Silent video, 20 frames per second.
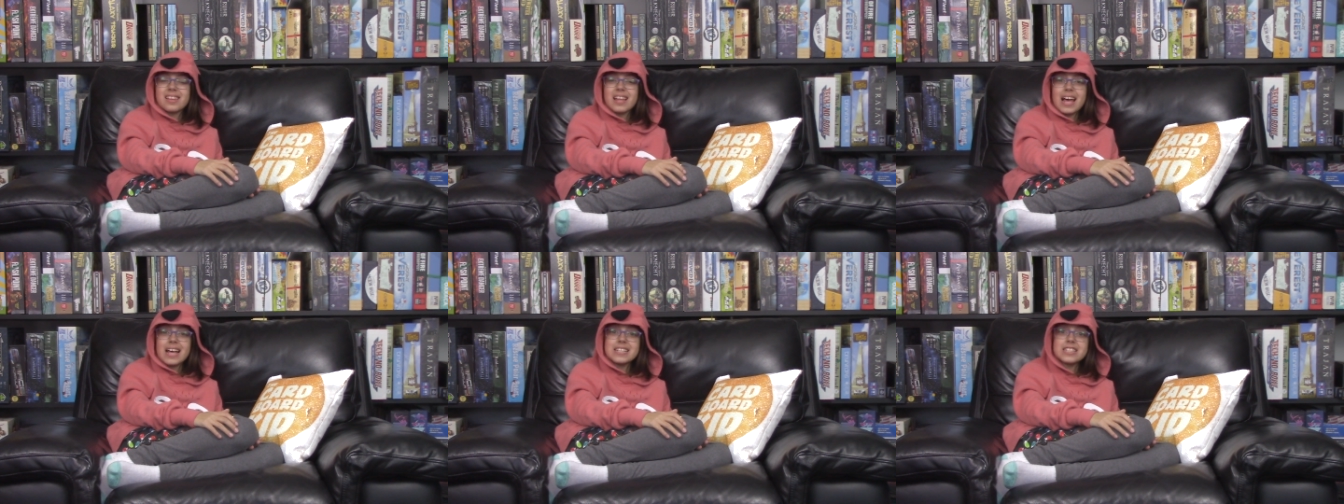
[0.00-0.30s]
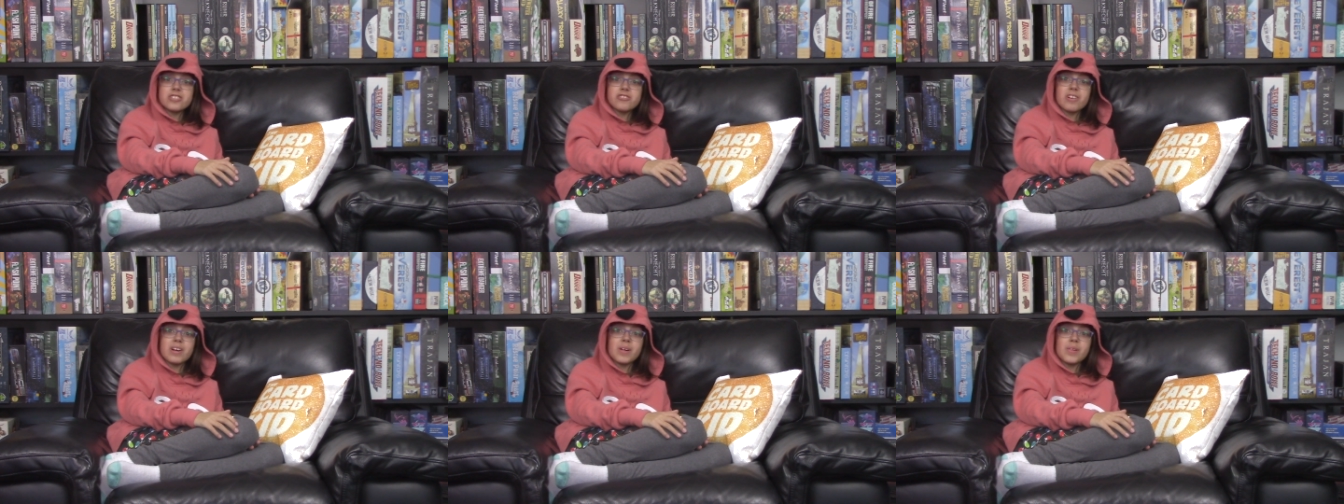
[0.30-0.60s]
to
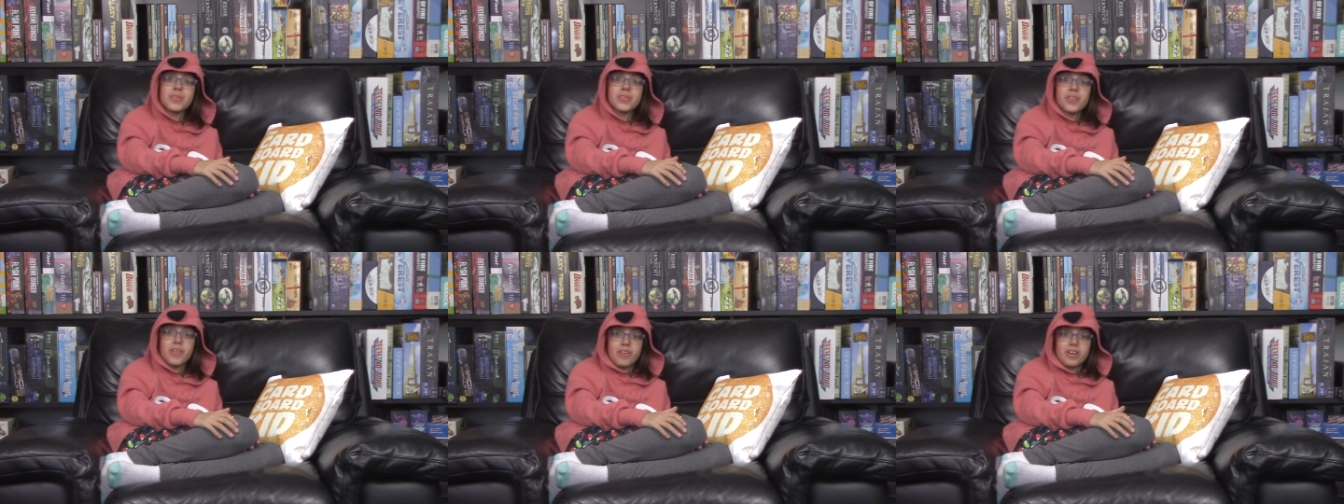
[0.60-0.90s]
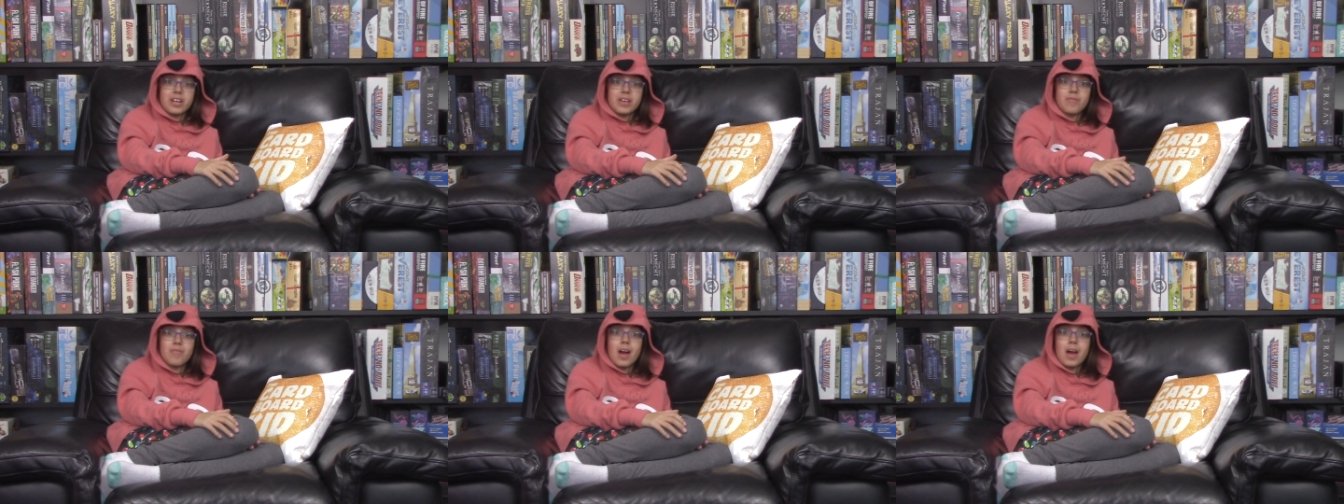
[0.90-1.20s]
last around
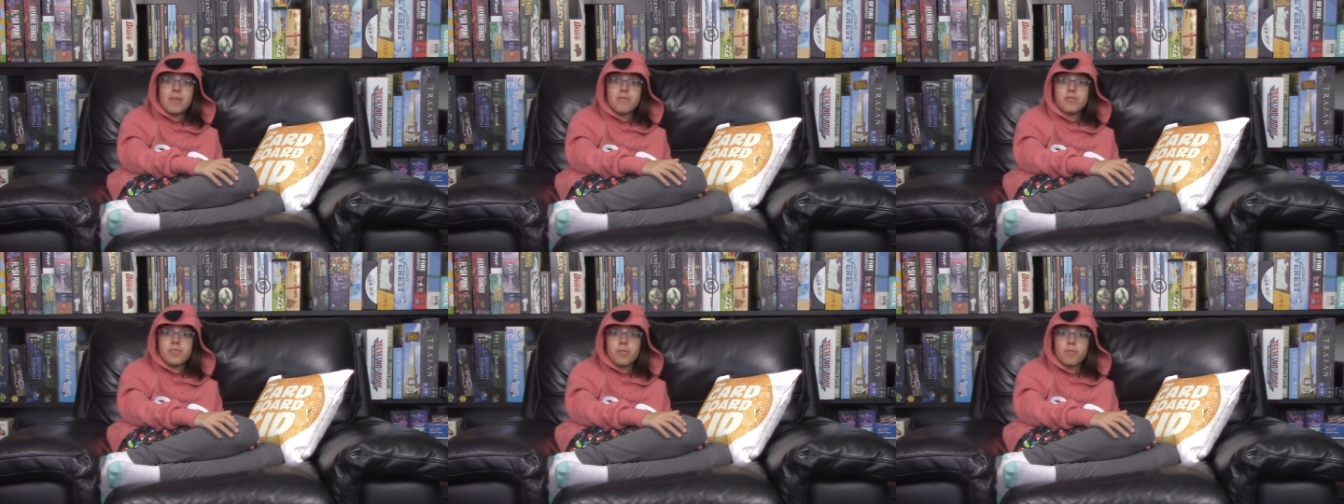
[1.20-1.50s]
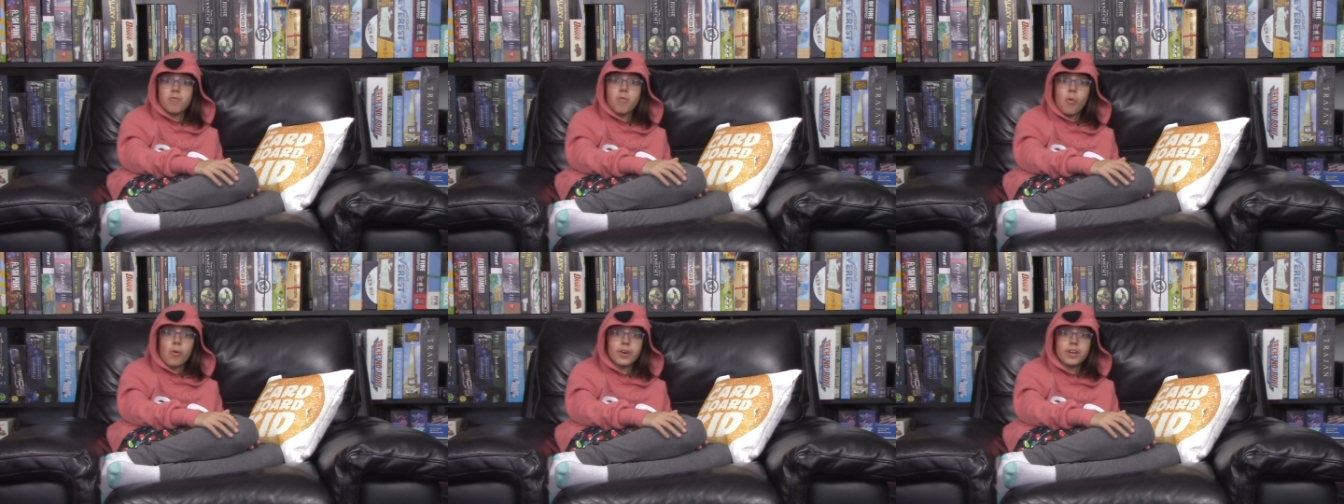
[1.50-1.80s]
35
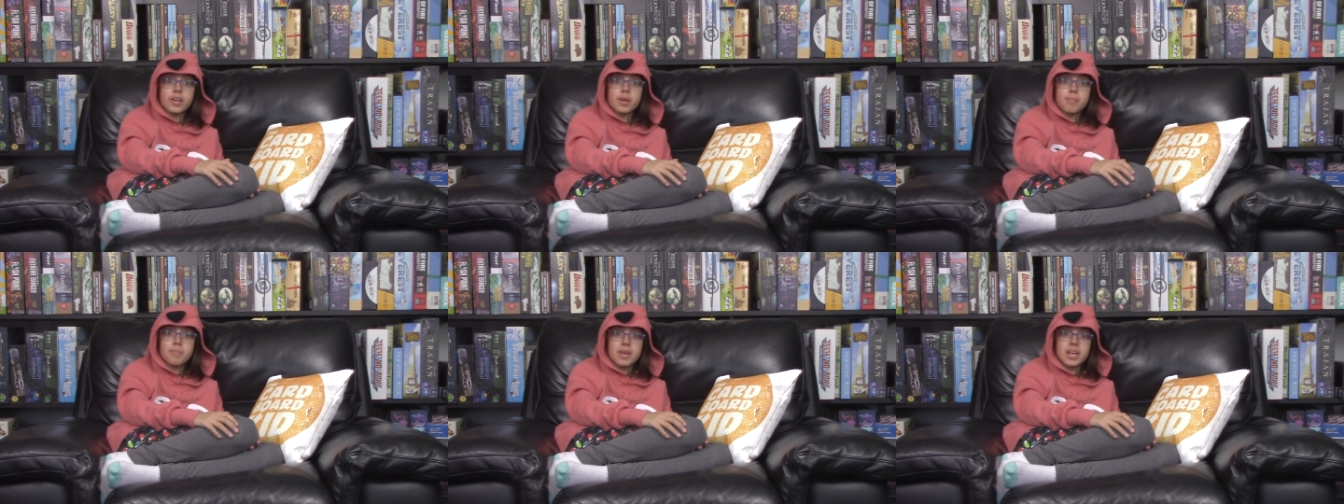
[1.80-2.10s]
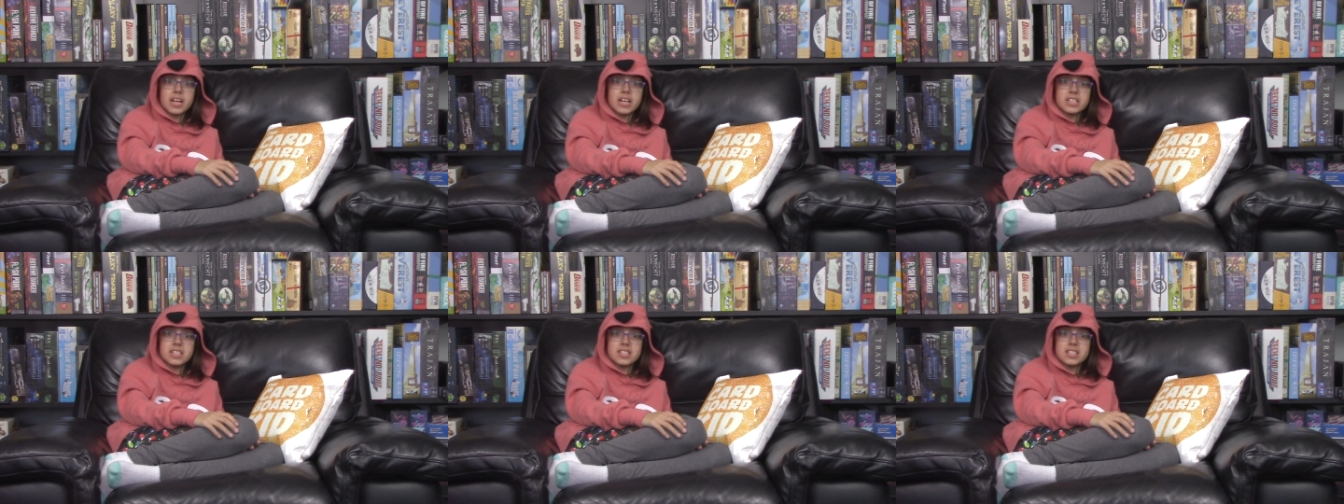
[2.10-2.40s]
to 40
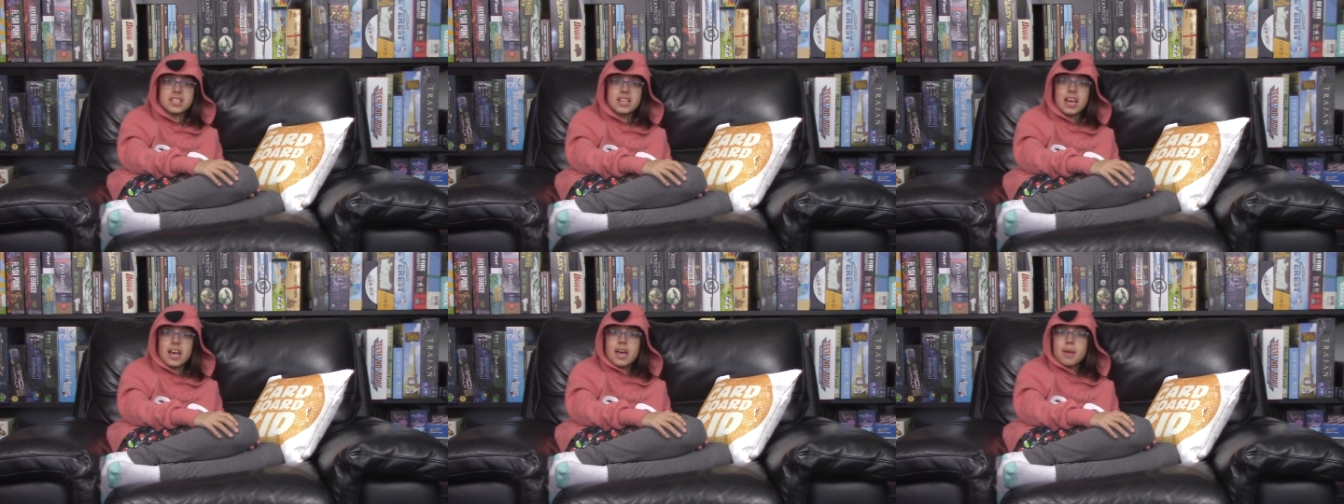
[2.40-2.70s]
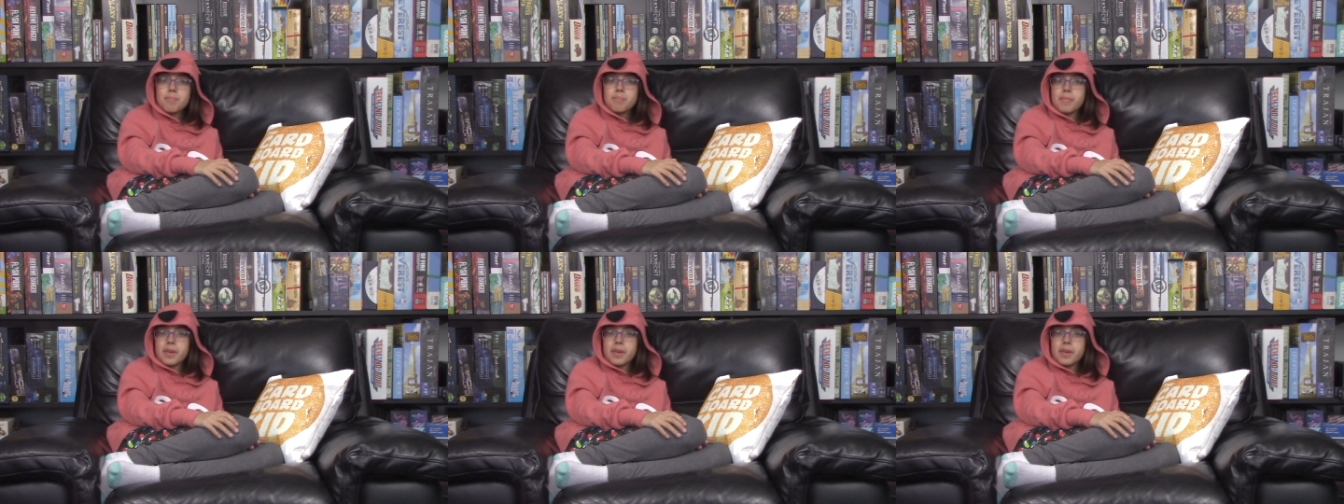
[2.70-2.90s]
minutes,